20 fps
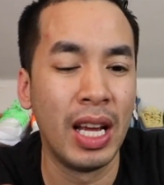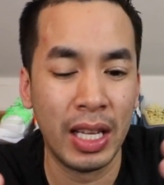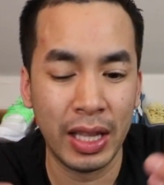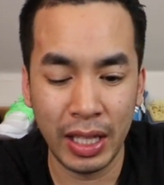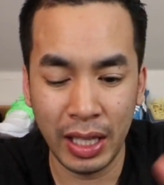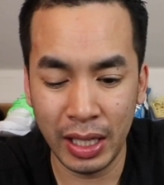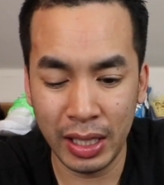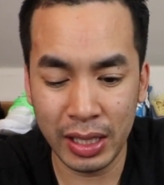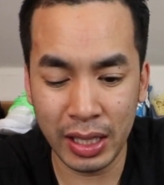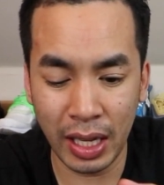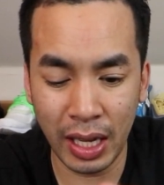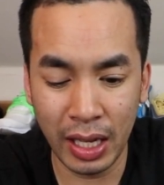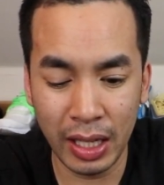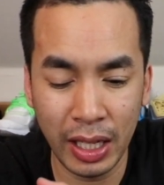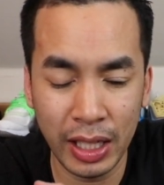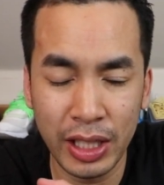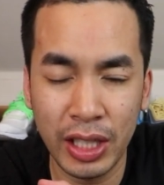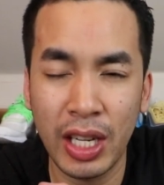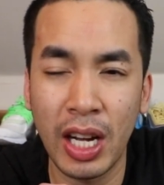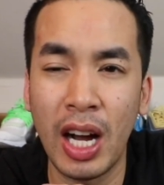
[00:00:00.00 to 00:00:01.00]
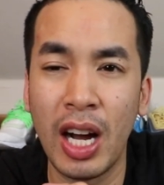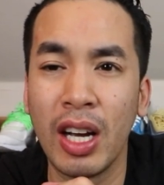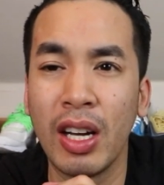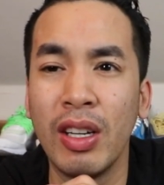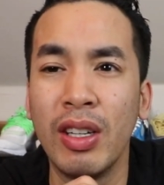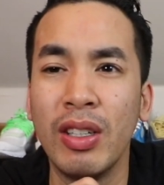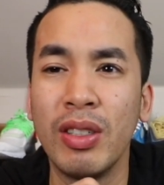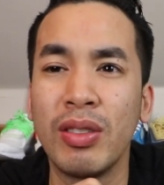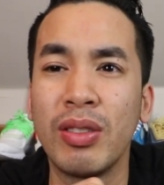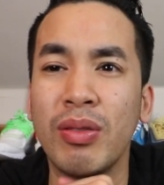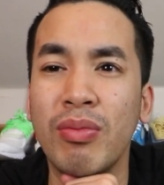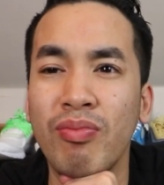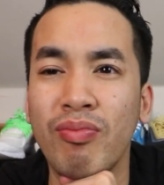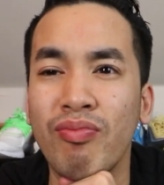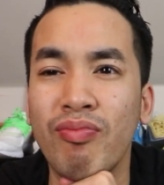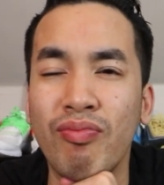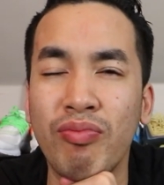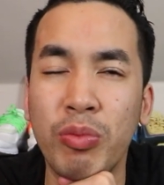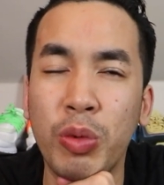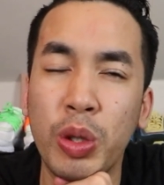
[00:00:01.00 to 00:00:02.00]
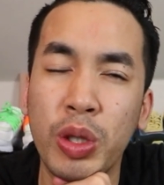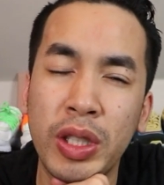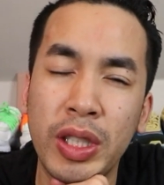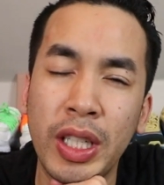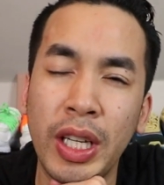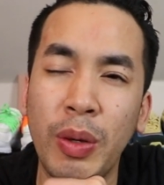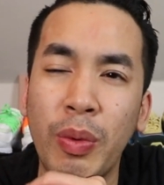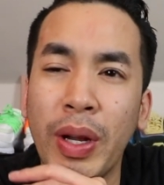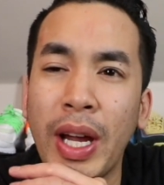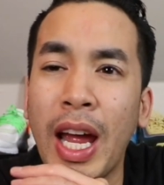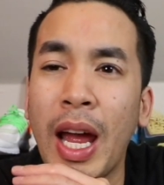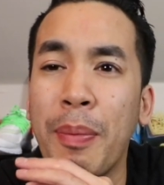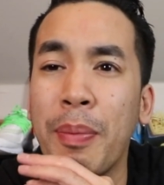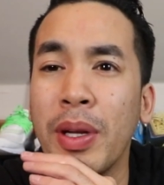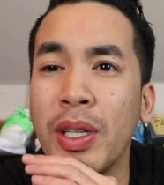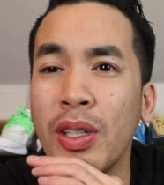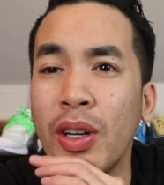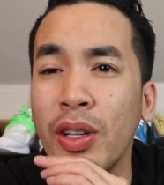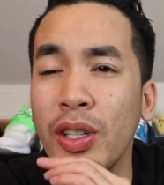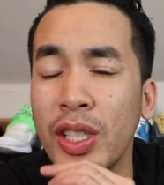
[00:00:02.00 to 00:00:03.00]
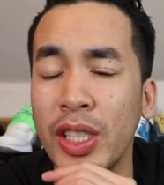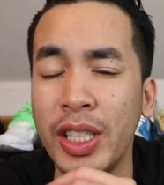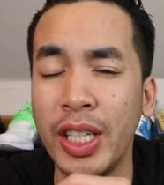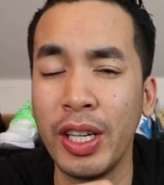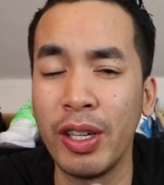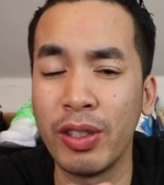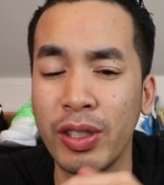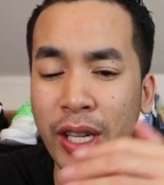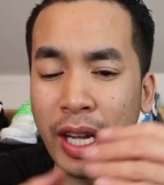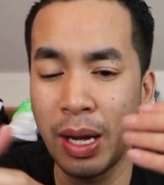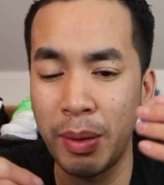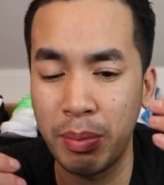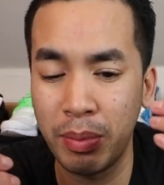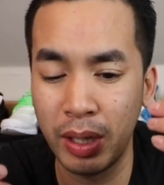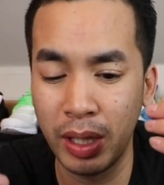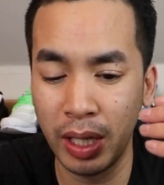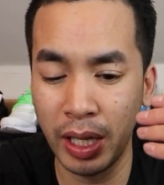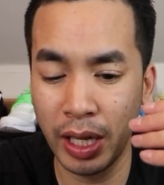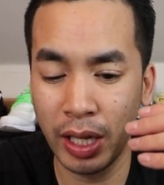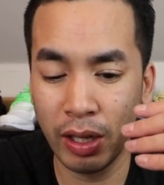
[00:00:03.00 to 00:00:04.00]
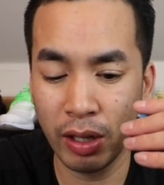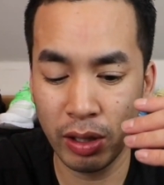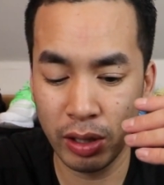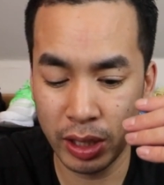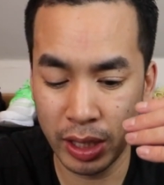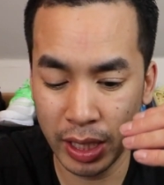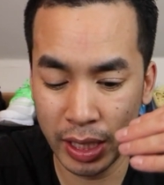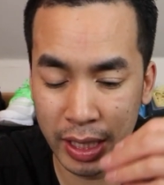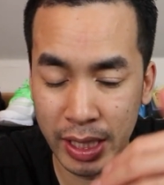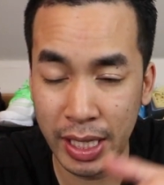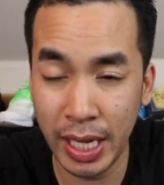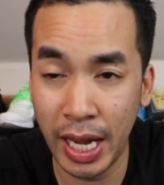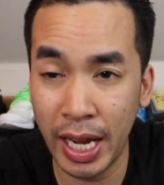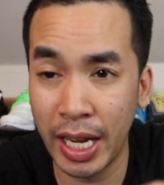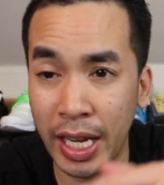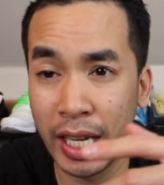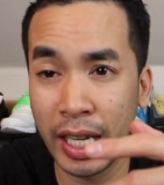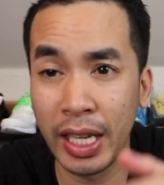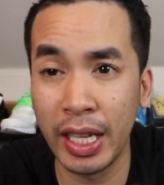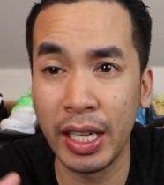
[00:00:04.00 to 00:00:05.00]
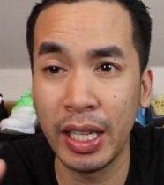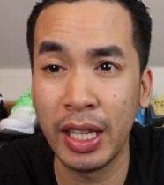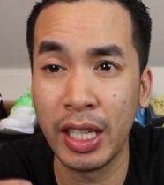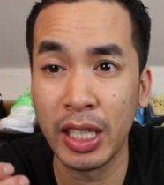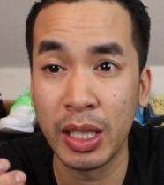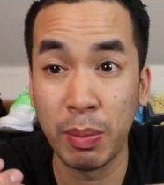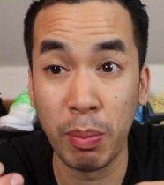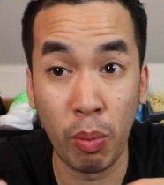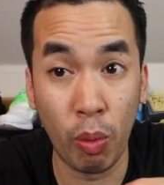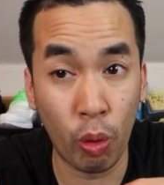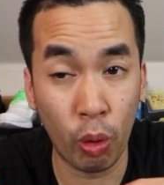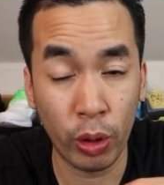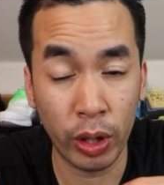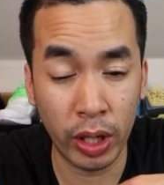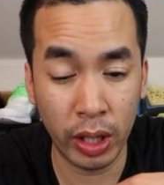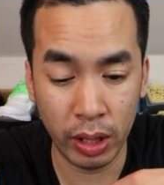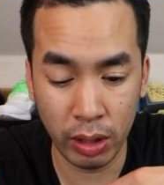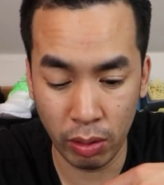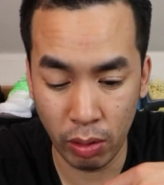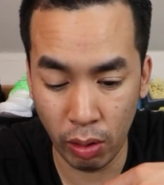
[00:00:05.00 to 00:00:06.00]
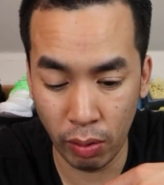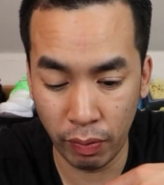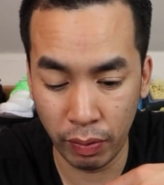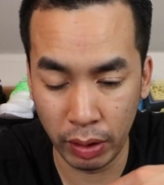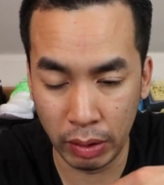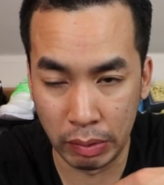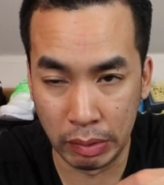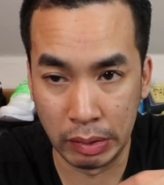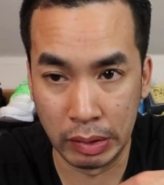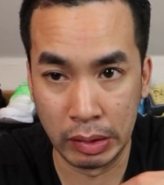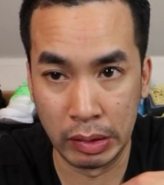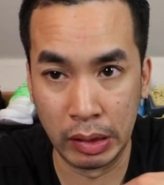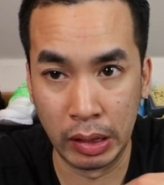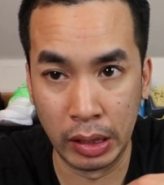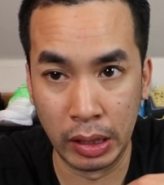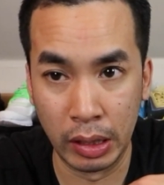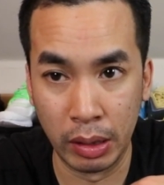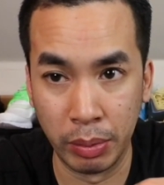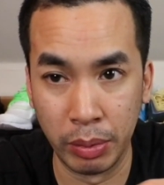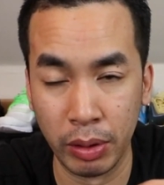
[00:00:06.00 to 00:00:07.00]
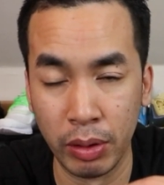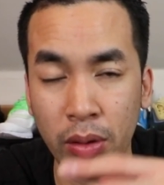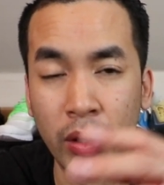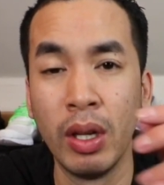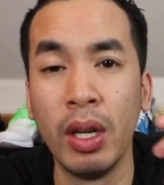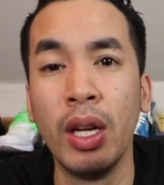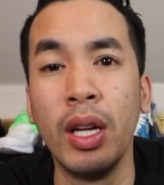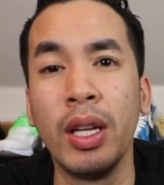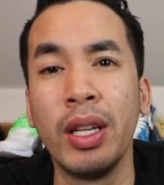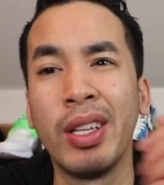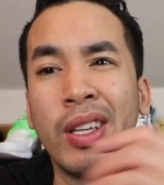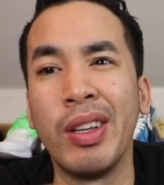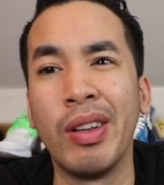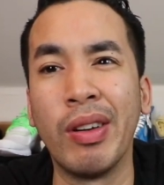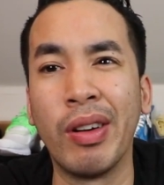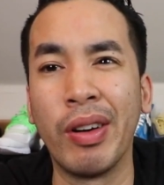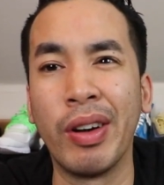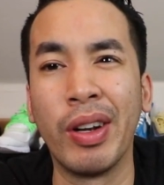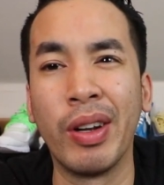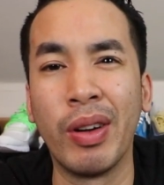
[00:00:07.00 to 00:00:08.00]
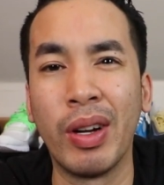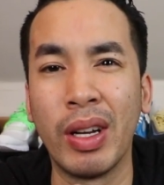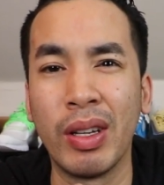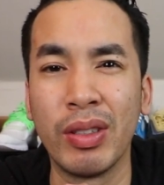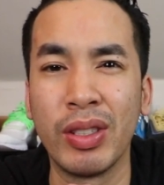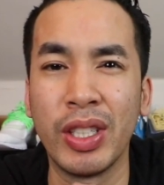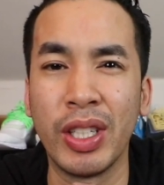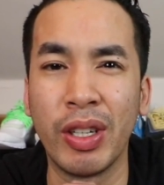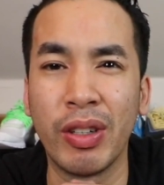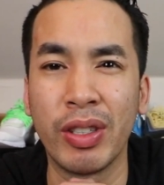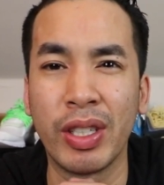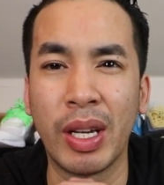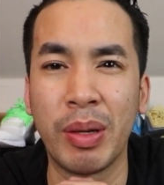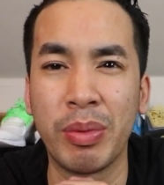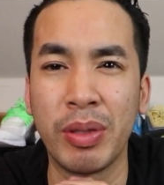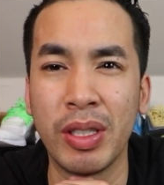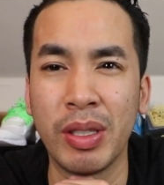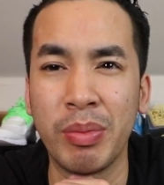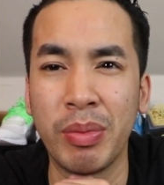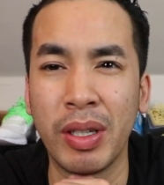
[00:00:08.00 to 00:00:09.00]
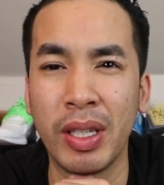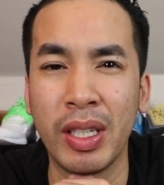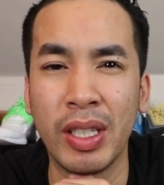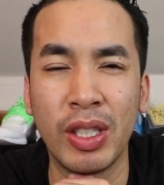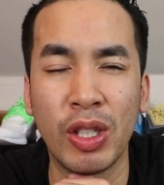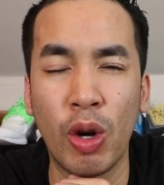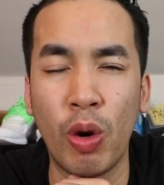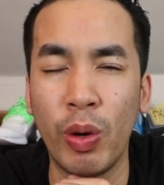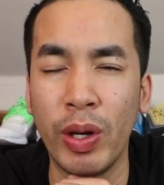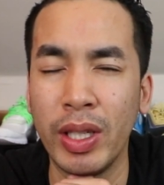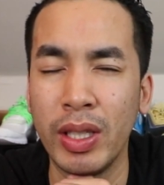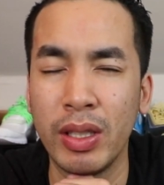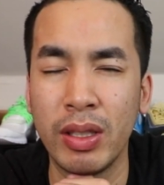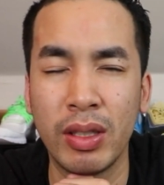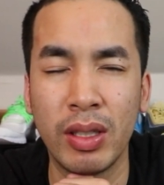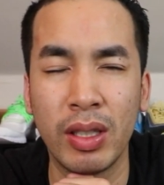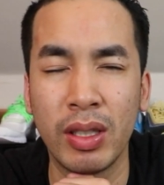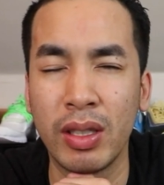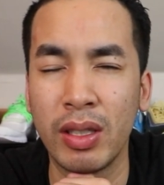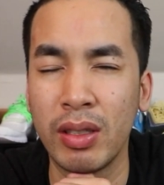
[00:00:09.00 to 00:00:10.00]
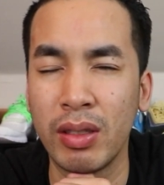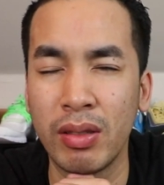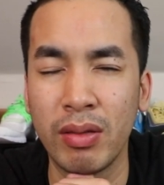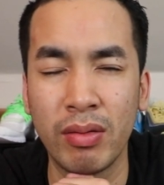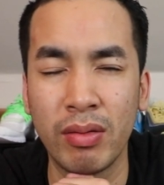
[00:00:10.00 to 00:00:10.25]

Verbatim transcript: these L A Chicagos, we'll see what happens on the sneakers app later today, this morning. Hopefully, we can get that W. You already know how sneakers app is, man. It's always just.